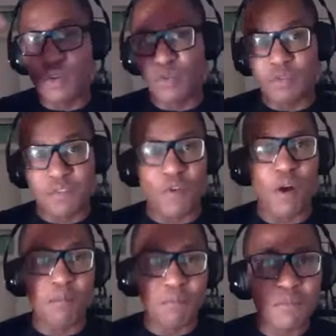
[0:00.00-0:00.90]
from
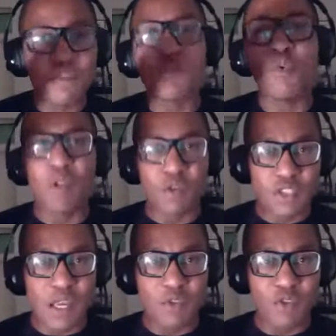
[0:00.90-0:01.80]
full-blown type
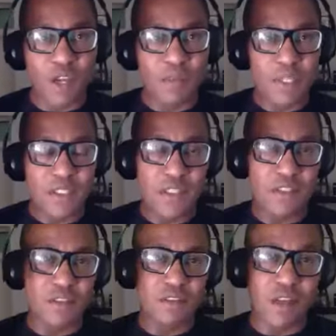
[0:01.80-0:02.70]
2 diabetes
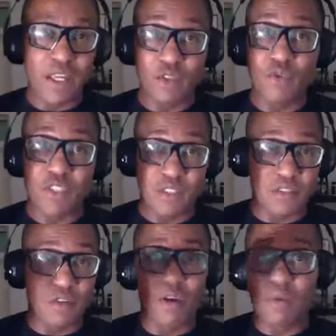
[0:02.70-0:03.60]
diagnosis.
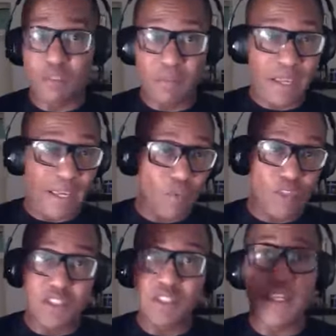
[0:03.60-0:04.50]
So my
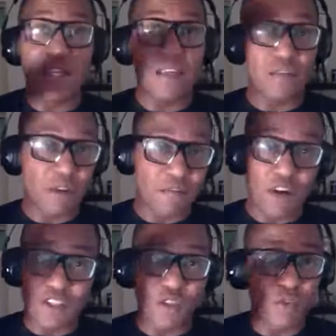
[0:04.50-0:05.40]
A1C and my fasting
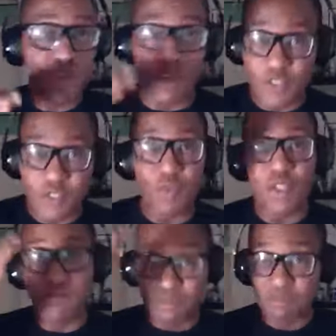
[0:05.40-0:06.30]
glucose were
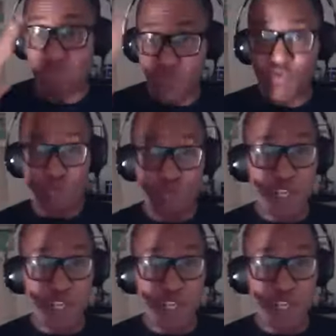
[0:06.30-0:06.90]
really